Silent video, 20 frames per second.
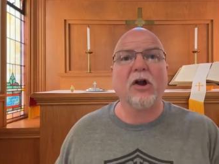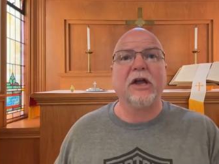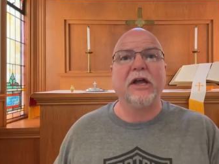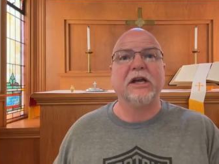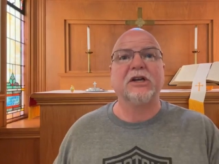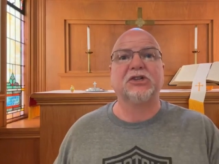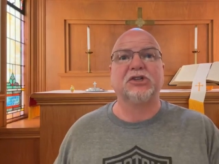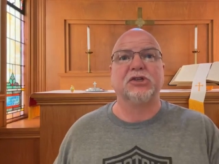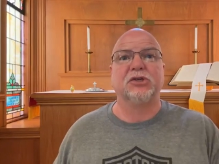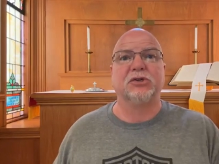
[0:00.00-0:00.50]
are
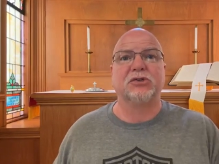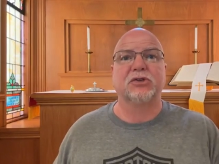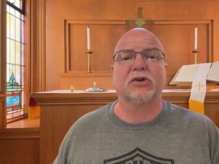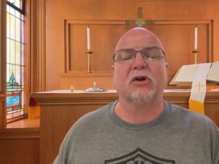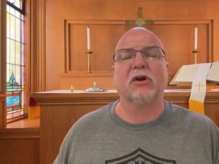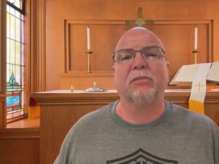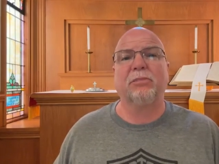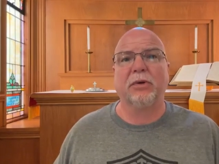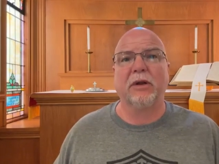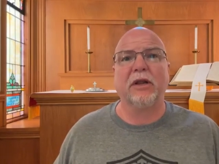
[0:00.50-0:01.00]
issues,
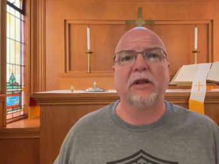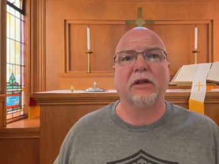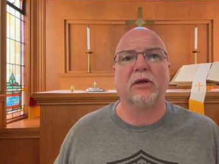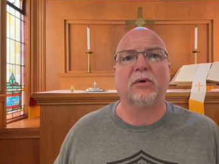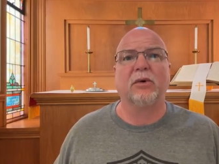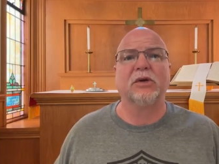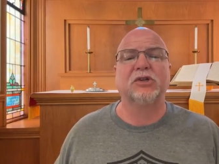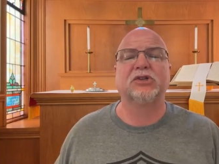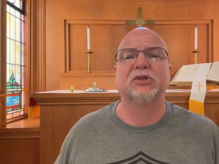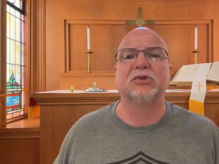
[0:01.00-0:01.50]
there are
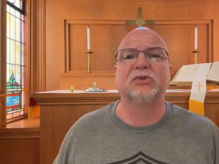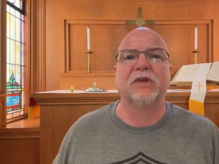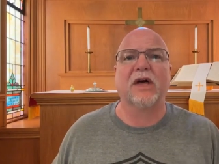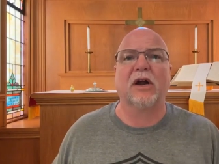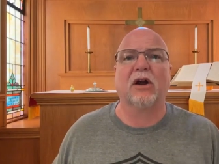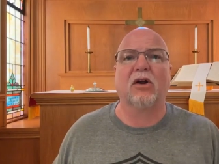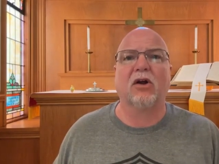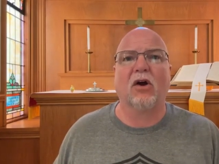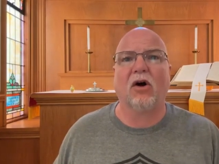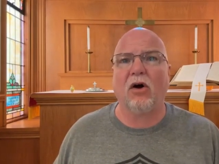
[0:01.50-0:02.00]
political issues
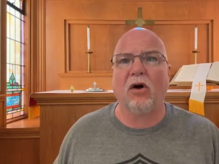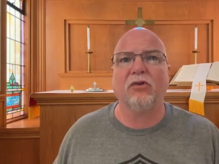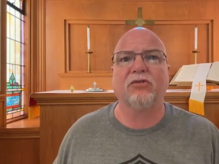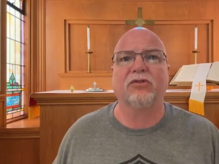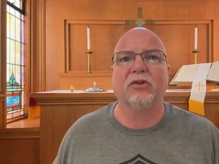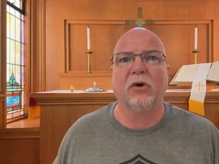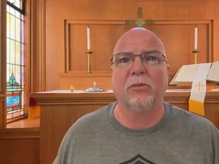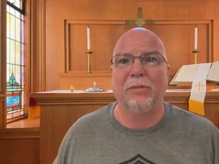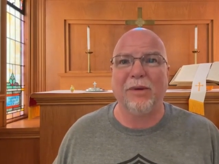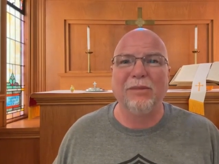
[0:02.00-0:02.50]
that are
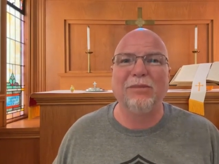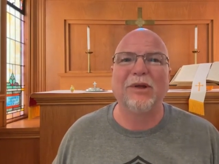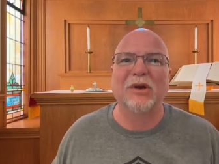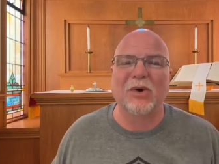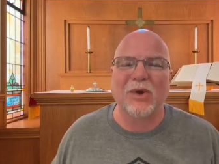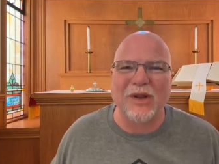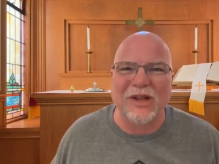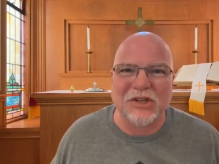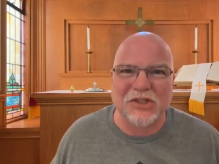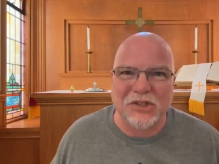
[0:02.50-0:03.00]
also
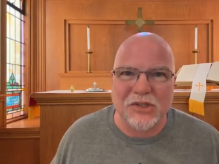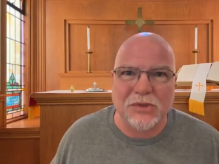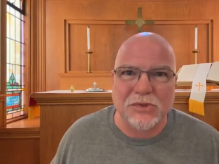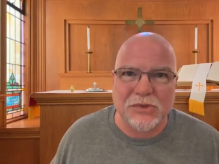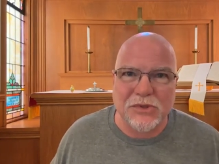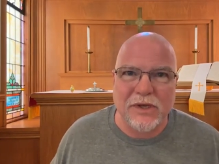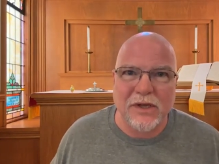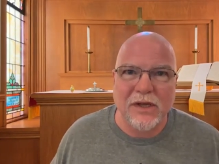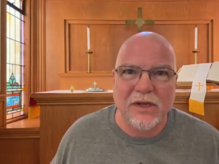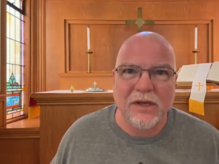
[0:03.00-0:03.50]
biblical
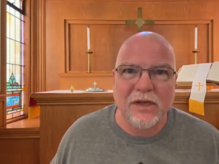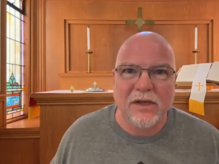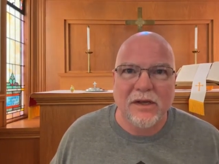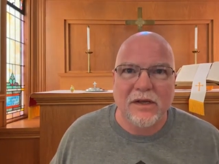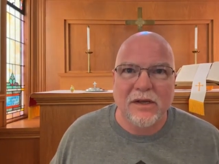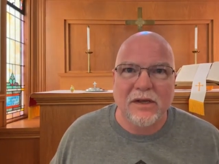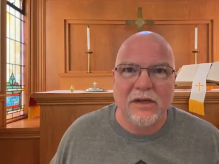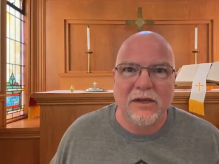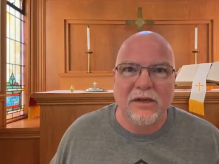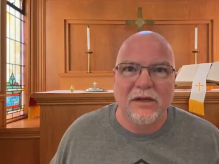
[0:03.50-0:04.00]
issues,
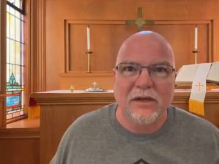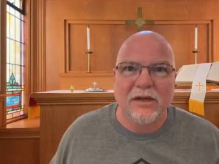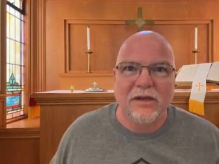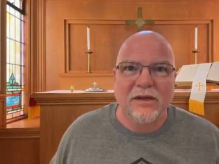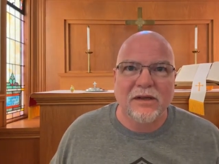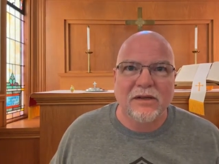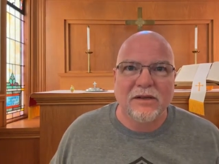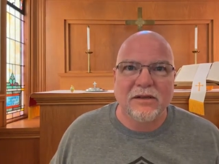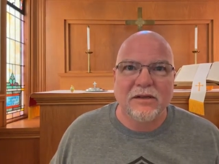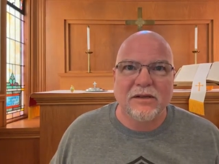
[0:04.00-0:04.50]

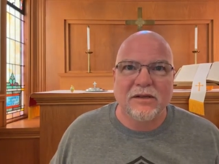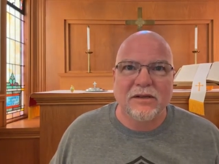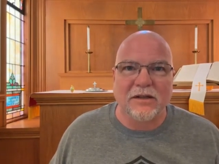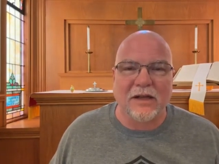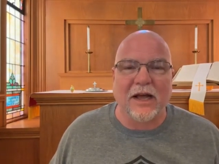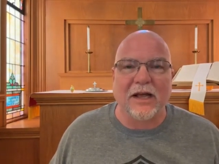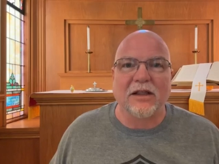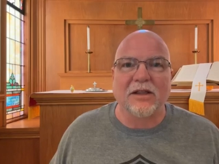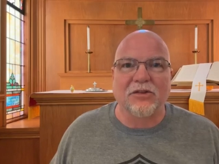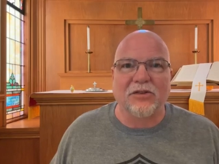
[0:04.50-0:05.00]

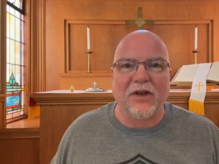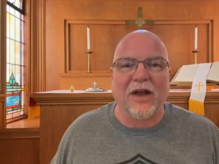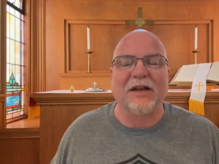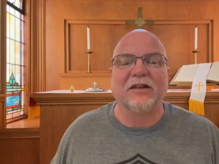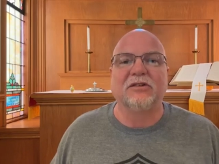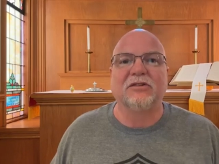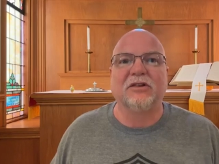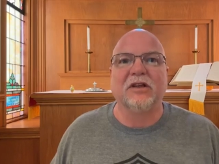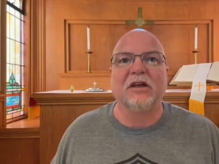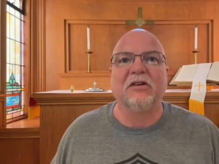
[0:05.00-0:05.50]
like the
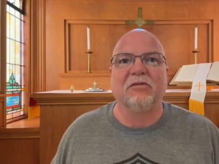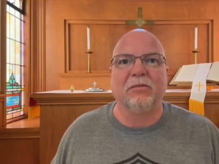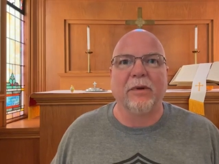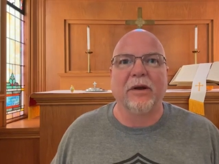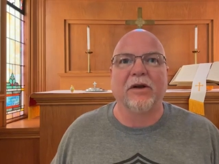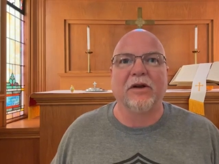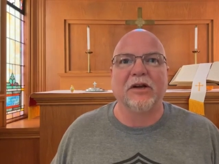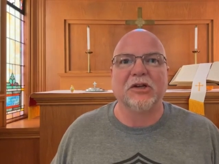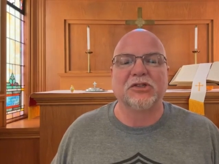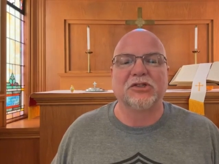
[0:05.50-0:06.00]
sanctity of
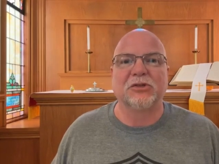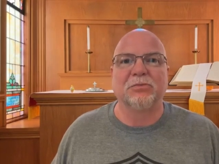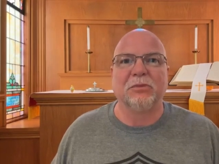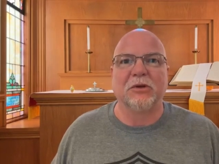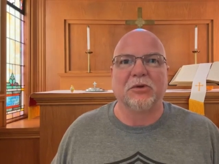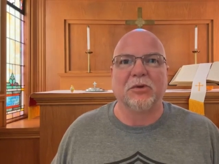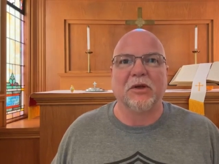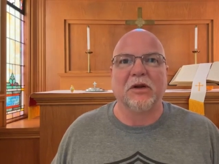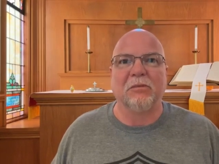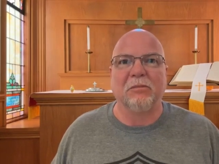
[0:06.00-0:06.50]
marriage
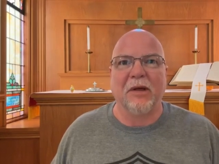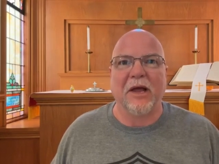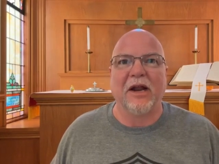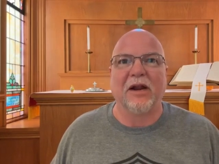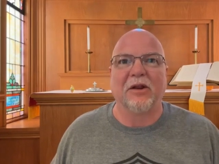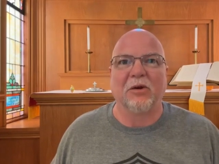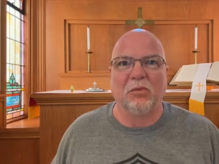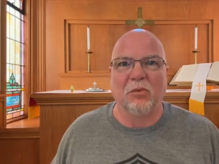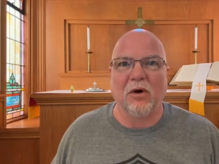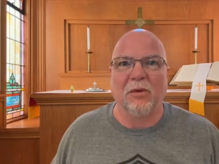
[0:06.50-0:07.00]
between a
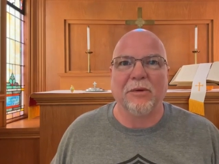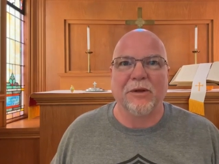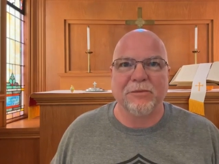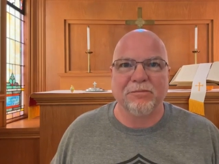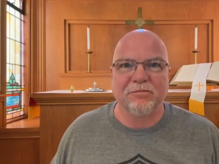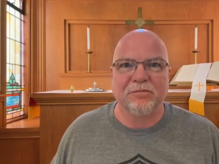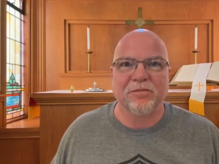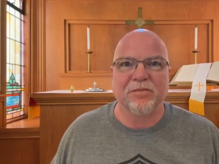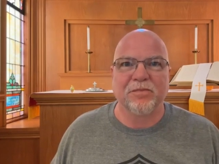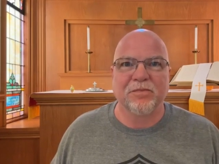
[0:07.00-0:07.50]
man and a woman,
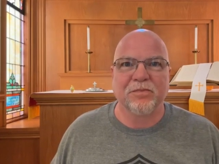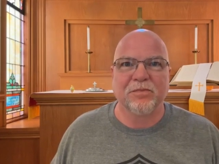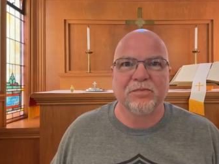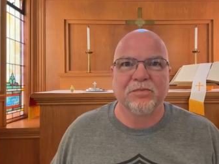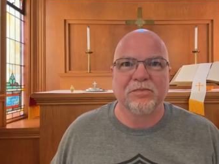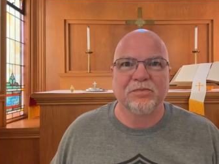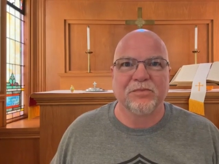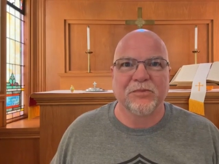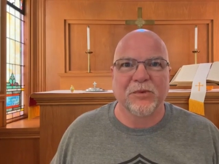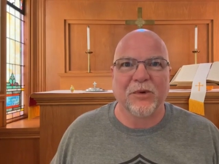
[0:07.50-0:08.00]

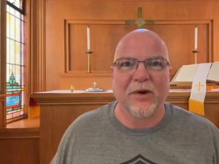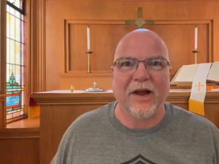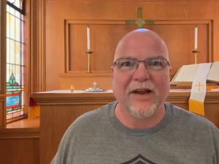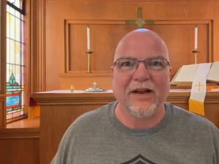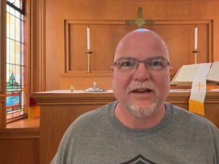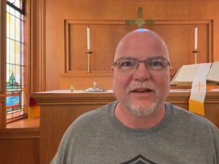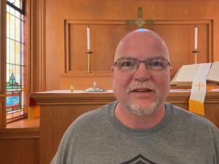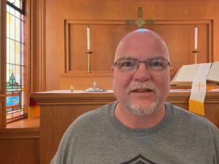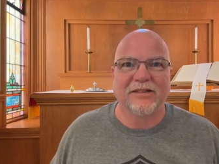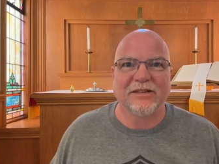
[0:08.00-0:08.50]

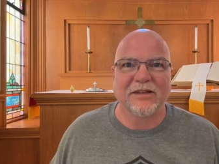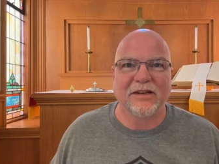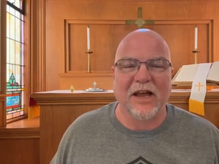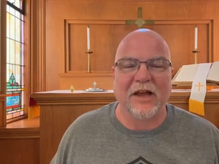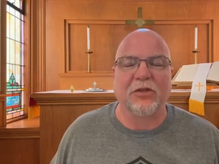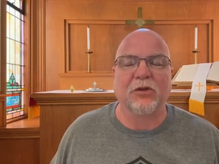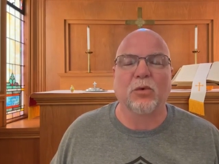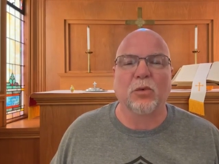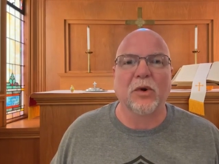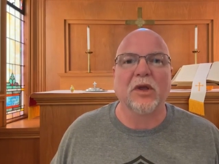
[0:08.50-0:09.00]
right?
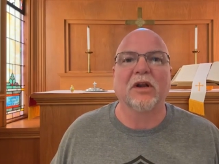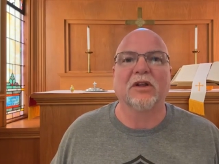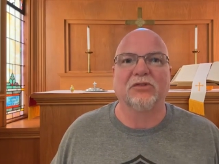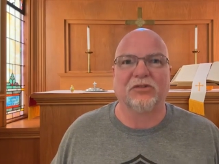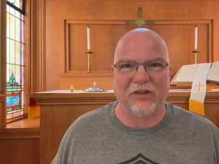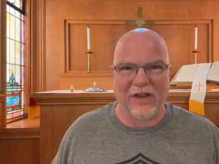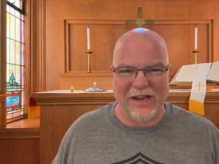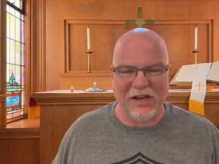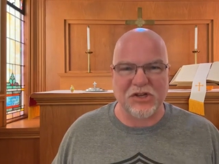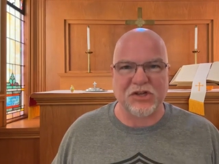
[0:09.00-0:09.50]
Like the
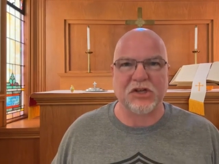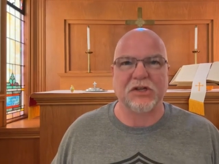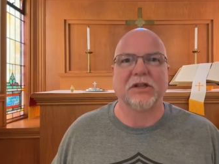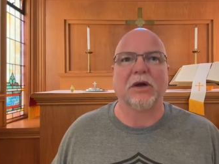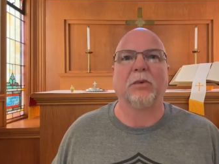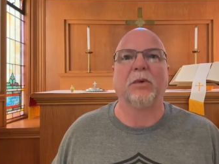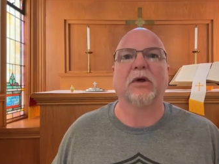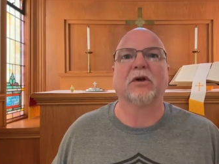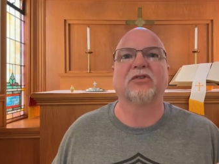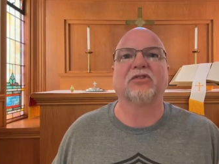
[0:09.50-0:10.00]

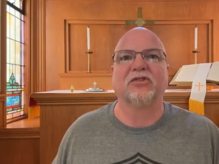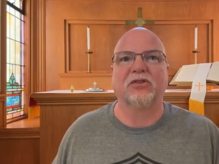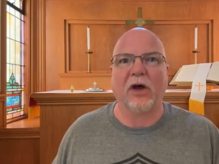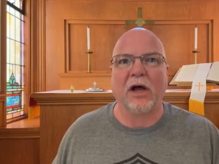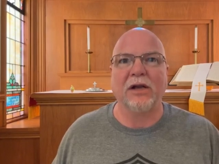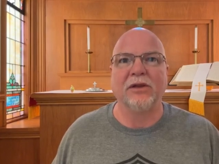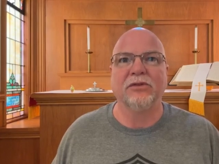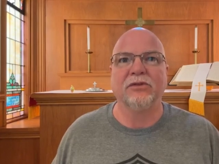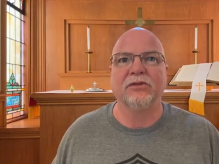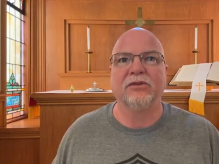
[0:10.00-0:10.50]
realization that we are
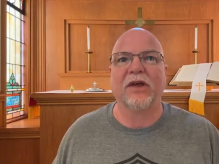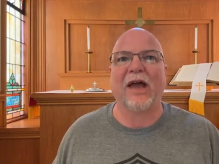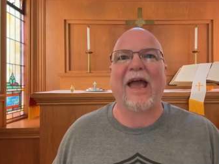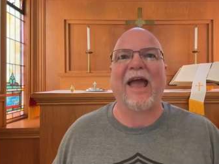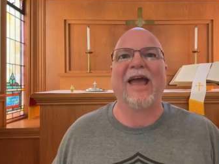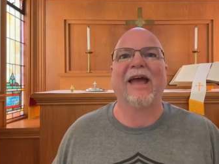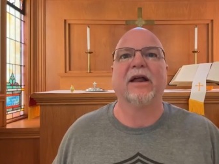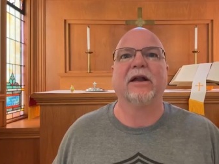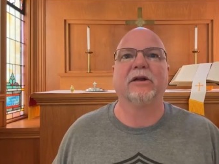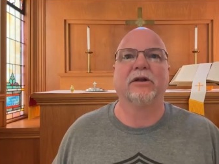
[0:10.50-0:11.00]
sons
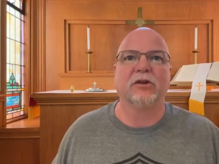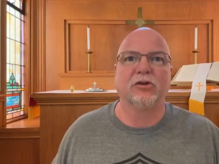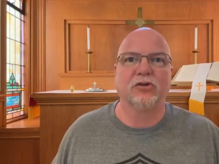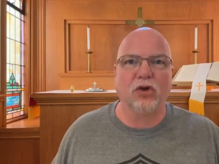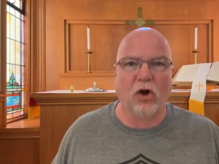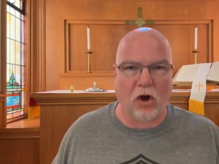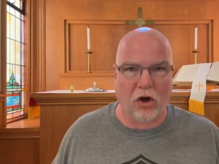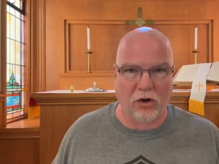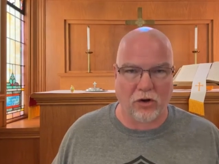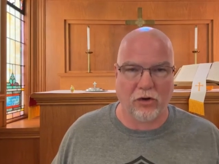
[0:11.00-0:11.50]

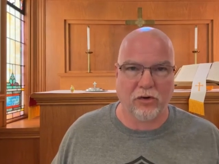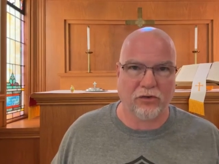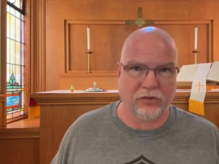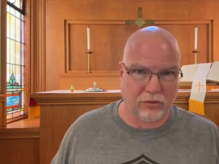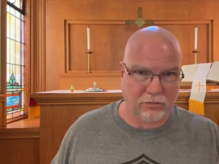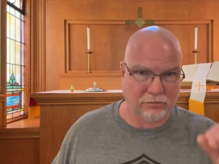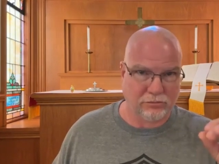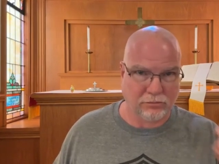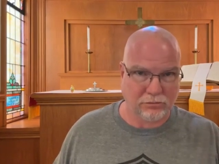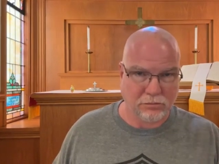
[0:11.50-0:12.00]
and
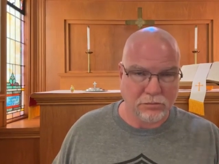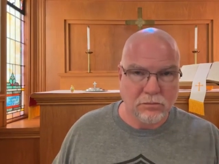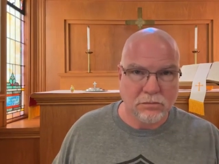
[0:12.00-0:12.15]
daughters